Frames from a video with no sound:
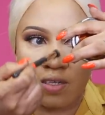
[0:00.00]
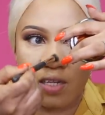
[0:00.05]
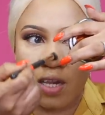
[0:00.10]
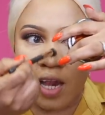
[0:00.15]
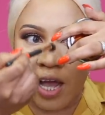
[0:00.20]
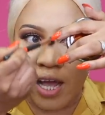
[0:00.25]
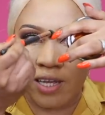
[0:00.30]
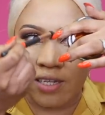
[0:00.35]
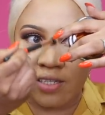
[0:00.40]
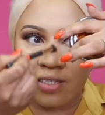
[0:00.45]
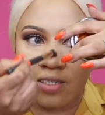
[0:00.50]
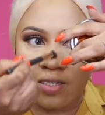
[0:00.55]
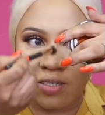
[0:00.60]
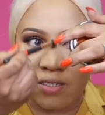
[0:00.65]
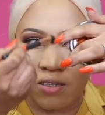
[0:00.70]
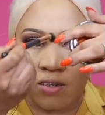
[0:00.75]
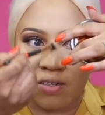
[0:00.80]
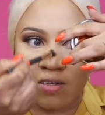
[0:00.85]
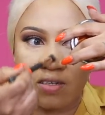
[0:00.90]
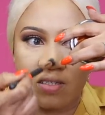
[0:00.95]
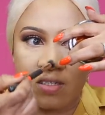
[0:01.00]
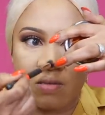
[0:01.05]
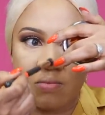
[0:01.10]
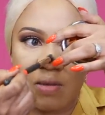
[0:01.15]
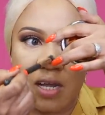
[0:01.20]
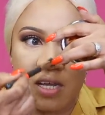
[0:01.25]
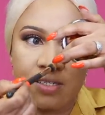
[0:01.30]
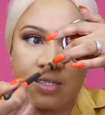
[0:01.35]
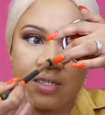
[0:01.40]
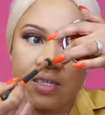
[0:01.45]
clients, your
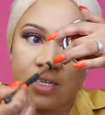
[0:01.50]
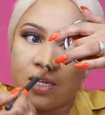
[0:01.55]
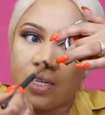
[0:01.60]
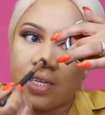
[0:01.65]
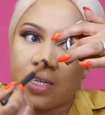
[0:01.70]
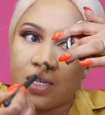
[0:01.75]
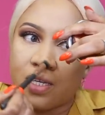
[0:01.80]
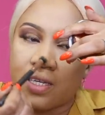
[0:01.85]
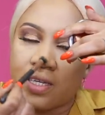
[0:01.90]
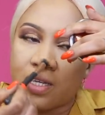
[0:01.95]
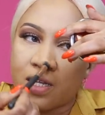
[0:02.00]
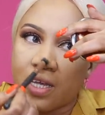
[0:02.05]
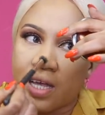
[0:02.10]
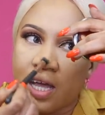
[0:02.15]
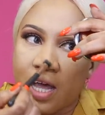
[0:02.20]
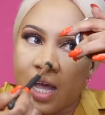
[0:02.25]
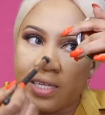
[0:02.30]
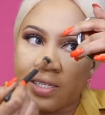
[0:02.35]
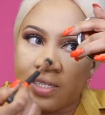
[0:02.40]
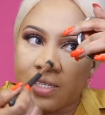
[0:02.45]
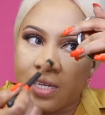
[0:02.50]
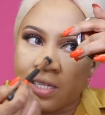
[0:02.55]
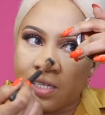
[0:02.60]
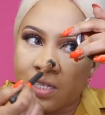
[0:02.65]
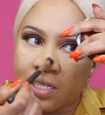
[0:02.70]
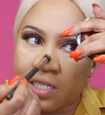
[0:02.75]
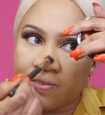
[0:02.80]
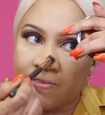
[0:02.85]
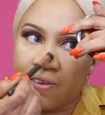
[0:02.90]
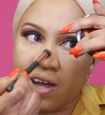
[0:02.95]
customers are
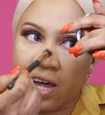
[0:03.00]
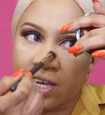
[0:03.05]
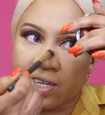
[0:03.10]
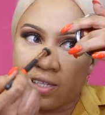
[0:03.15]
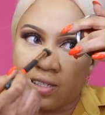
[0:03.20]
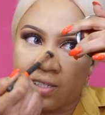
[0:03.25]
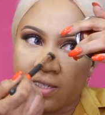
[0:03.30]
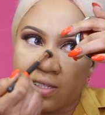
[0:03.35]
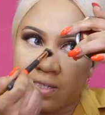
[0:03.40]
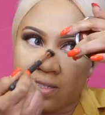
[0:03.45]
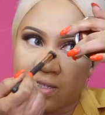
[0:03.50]
satisfied.